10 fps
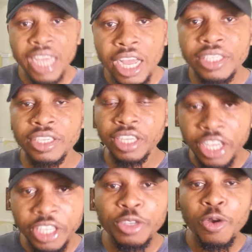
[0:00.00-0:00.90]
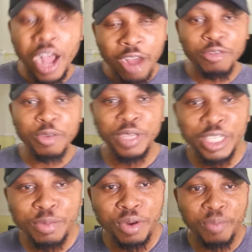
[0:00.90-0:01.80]
get into
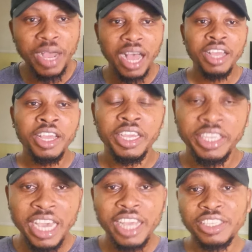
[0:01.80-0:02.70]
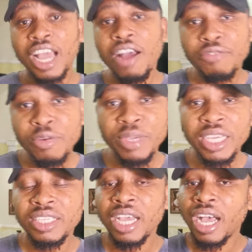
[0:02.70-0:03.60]
Afrobeat proper. Yes,
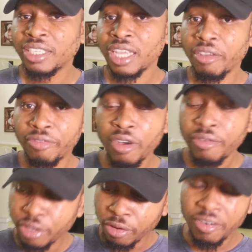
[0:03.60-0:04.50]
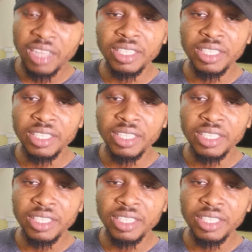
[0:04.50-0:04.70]
Afrobeat has evolved over